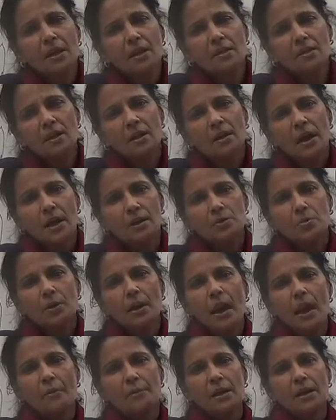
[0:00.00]
in the country,
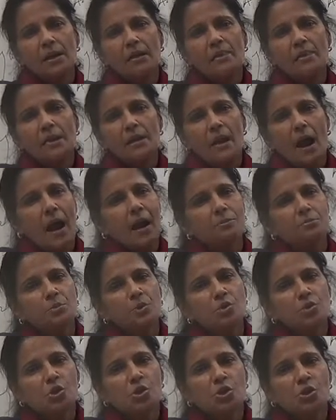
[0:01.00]
happening in their
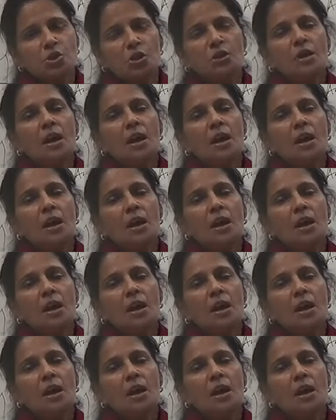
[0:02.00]
administration